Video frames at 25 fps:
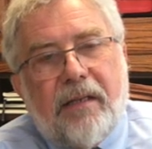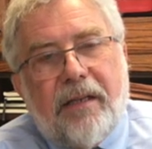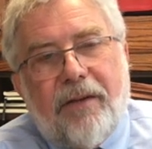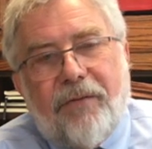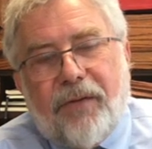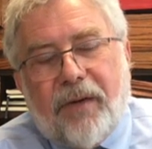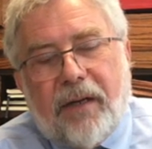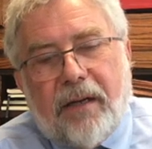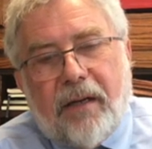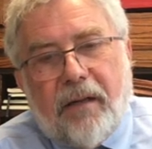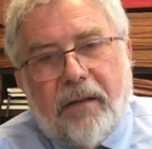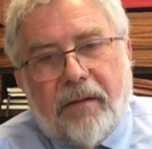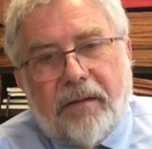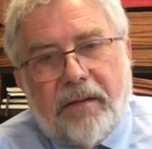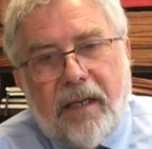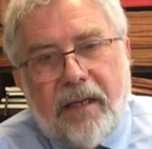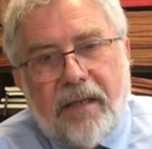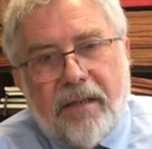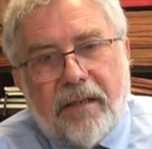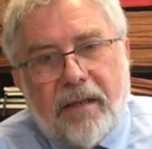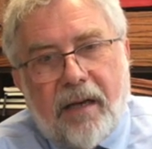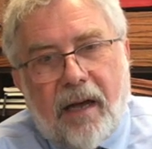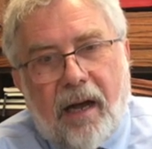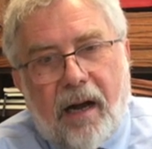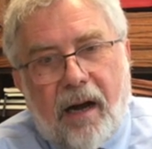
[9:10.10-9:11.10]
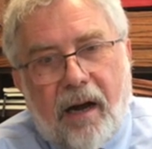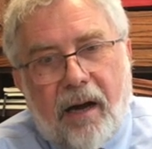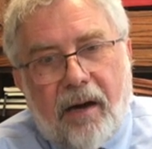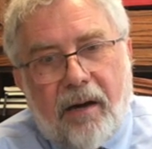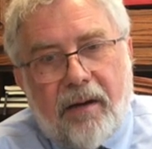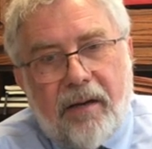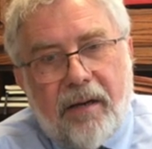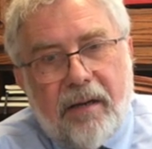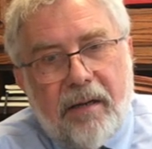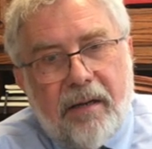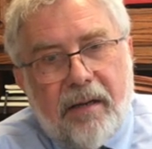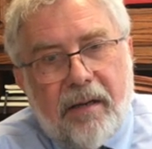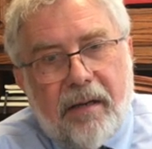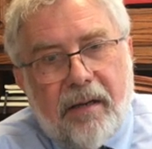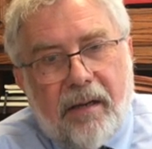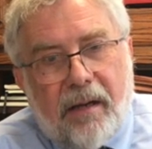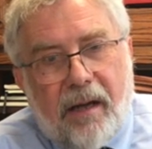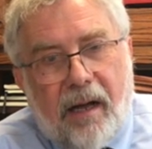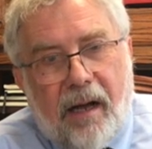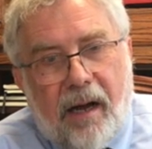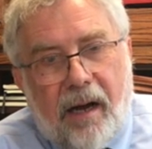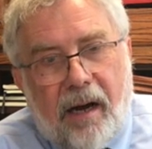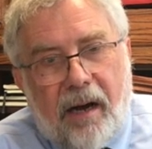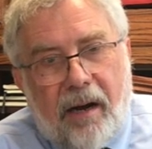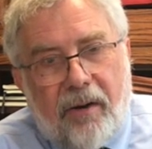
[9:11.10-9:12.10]
difficulties are
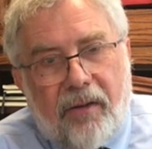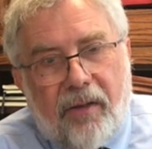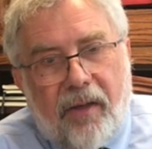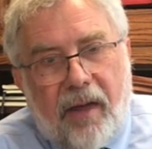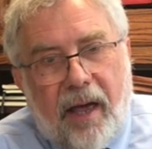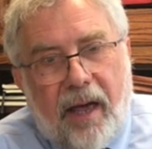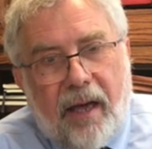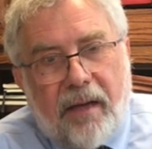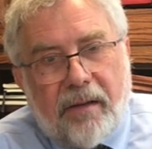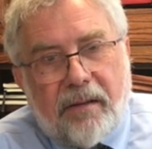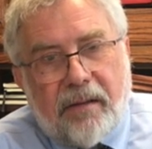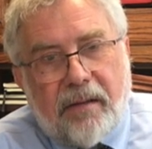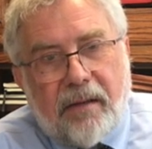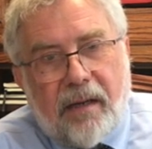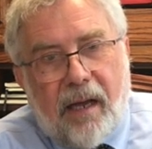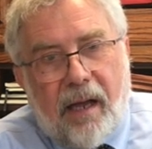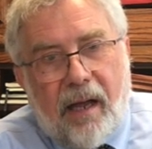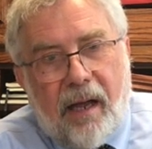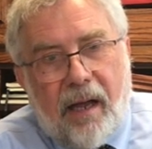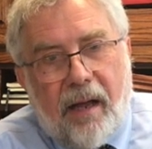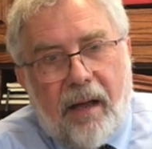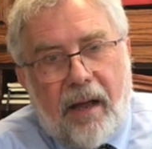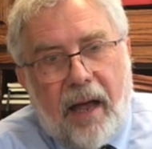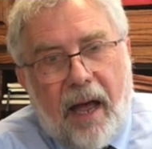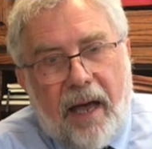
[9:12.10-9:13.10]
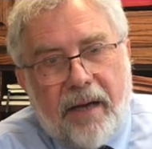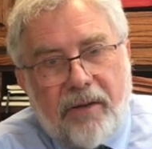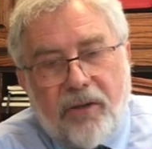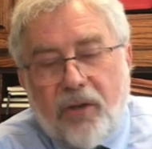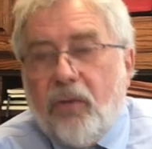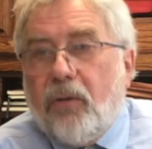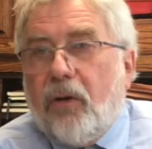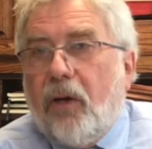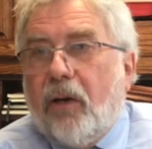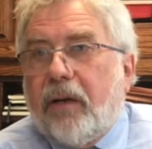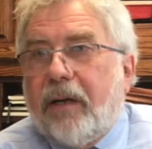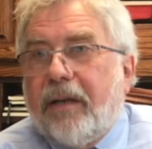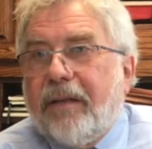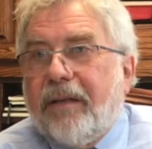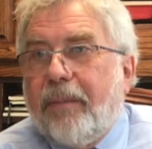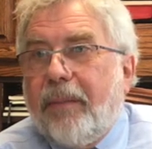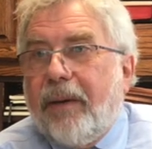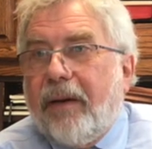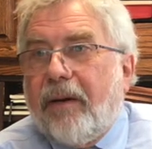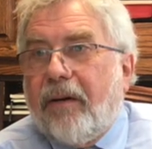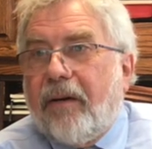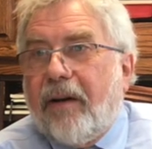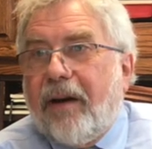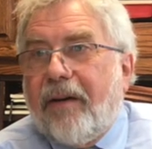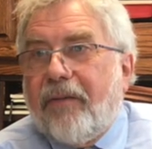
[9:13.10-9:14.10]
that I do look in the
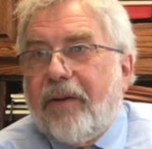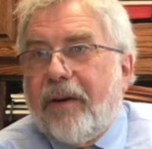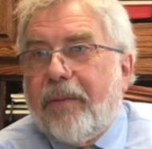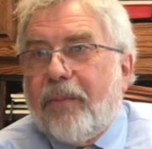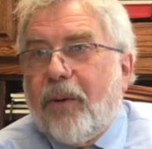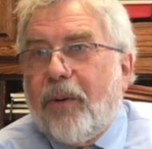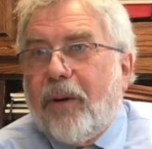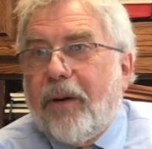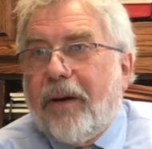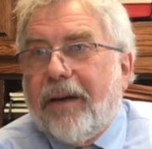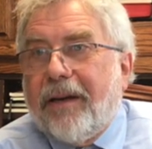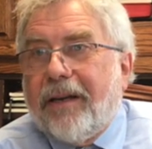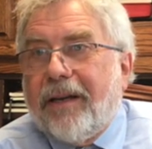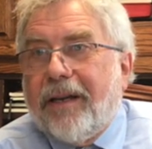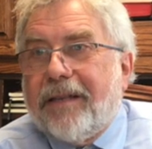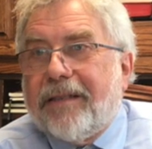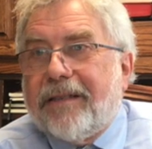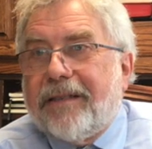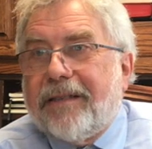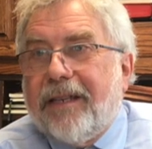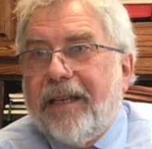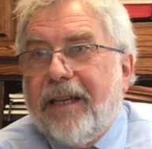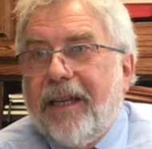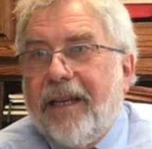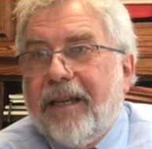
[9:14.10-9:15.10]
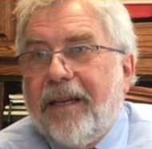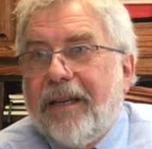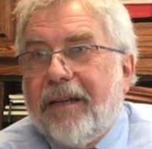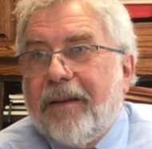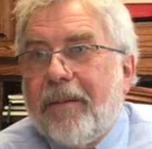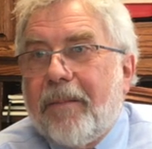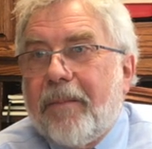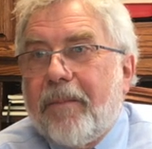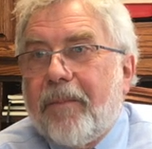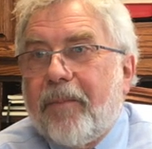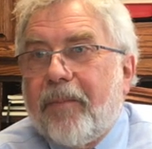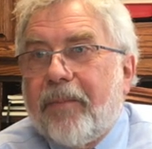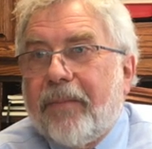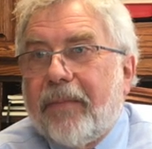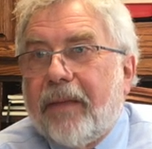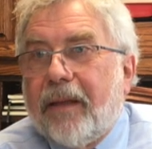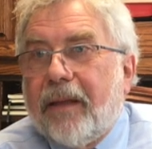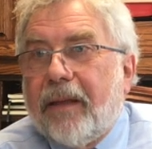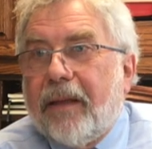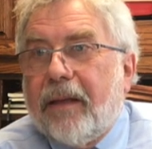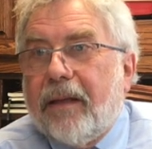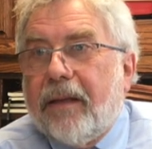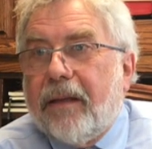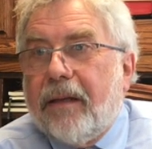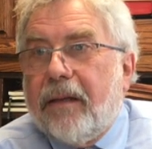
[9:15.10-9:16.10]
mirror every morning and see
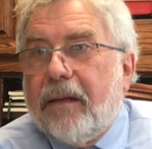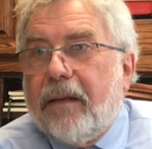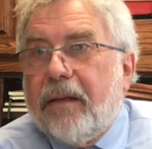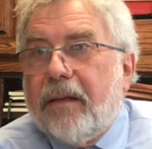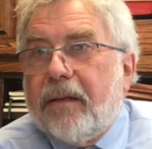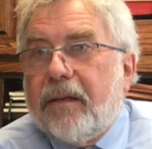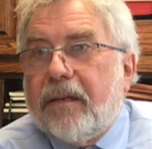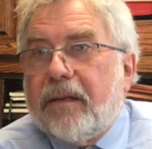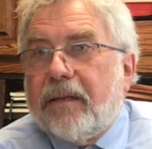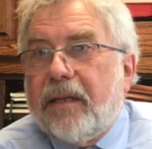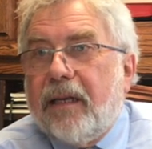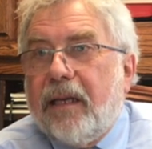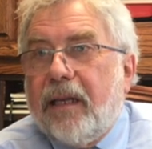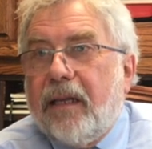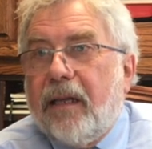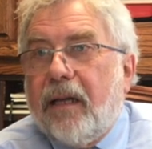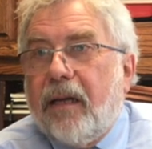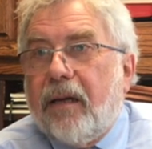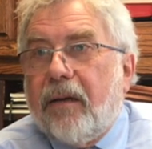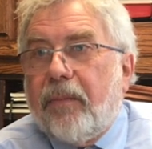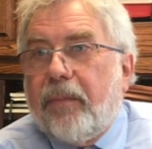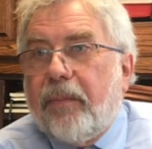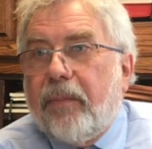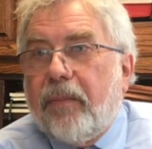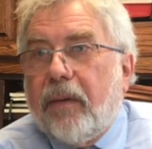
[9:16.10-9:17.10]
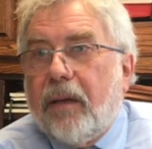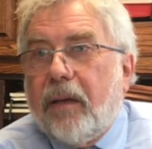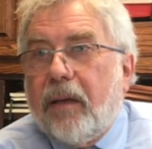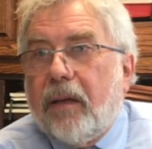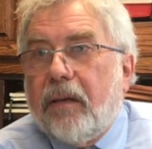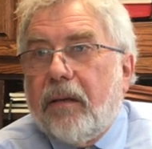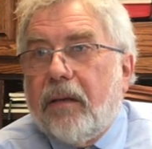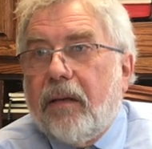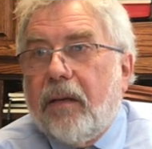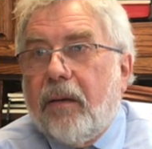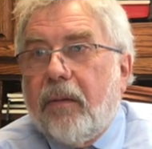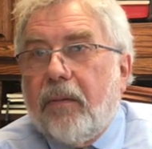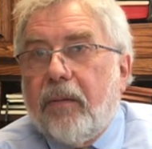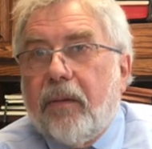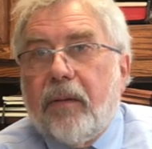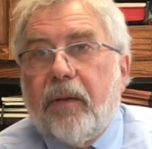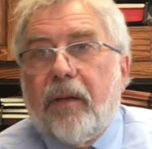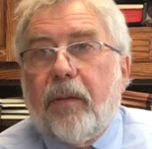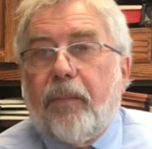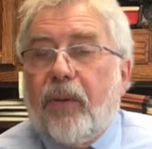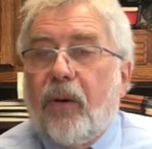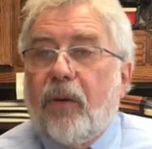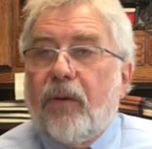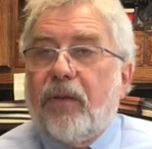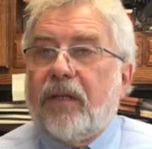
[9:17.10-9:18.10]
the
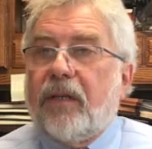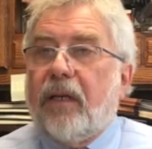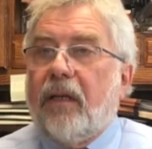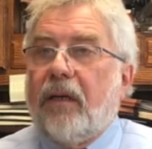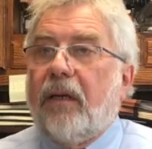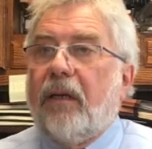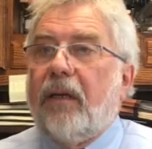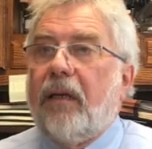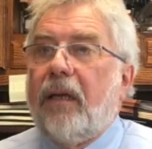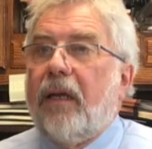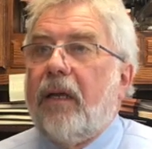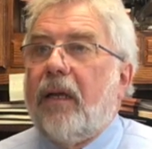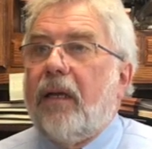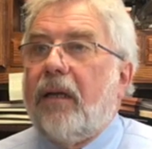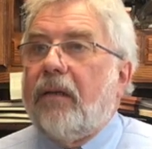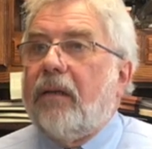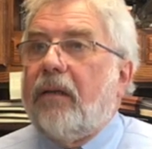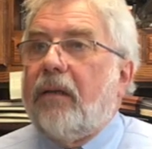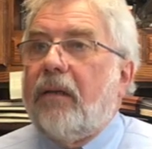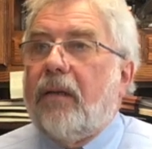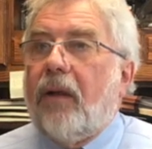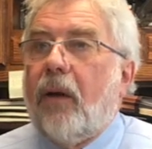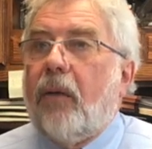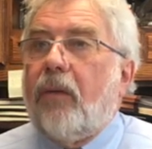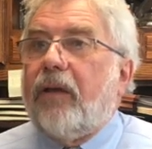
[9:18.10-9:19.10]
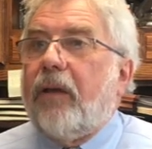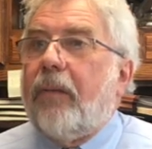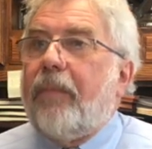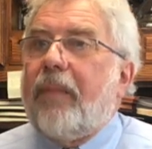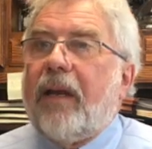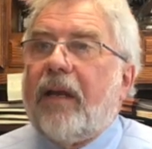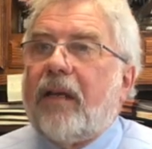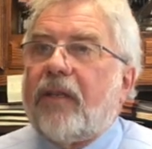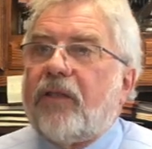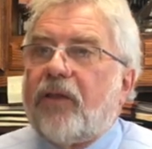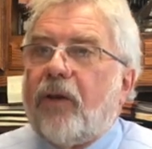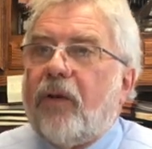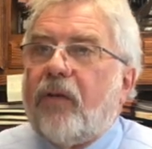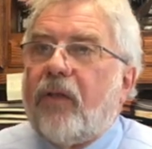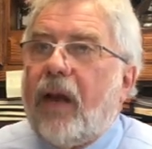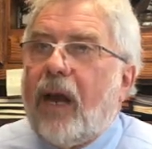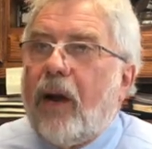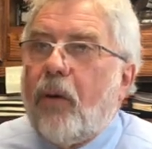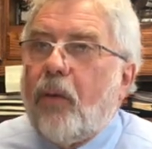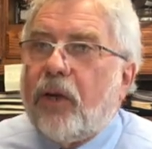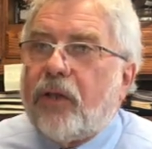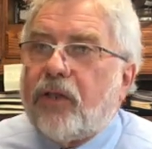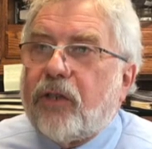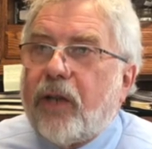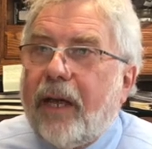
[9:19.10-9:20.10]
person, the minister
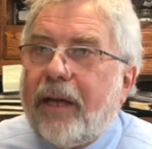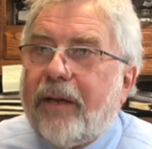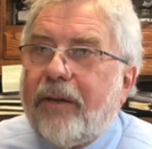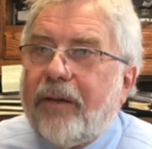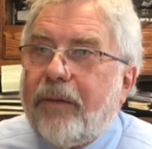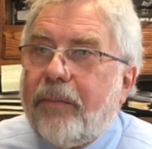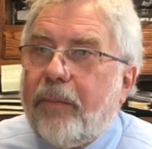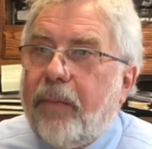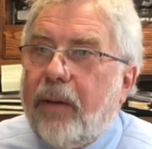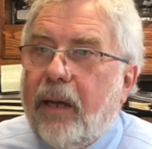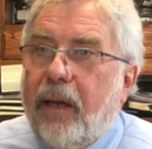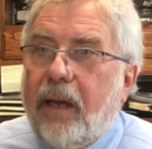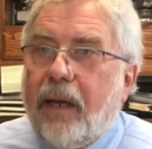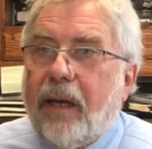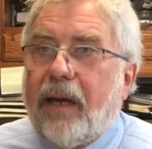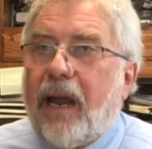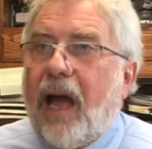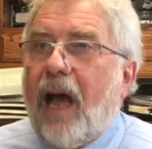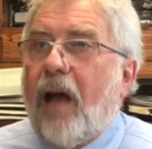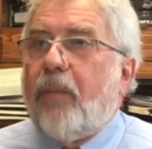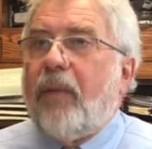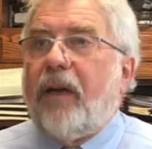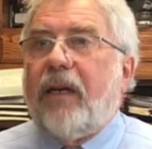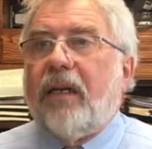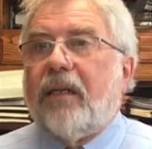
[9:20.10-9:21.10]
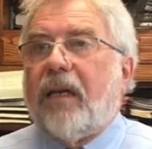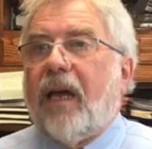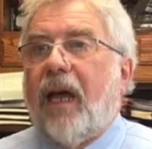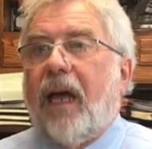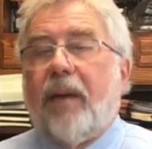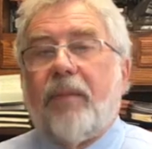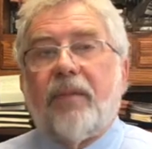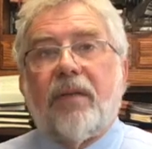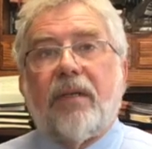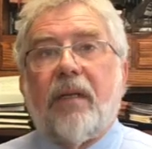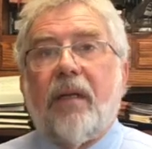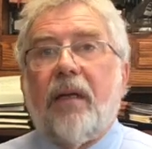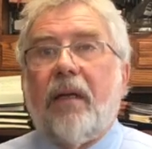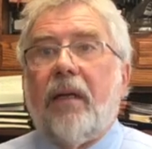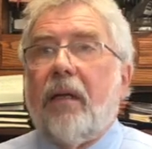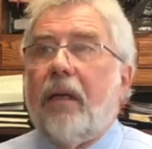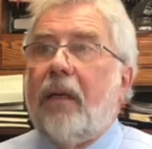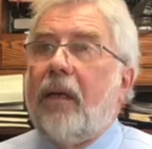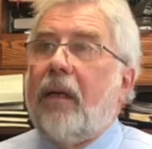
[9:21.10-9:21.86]
that I wish I could be. And how many times,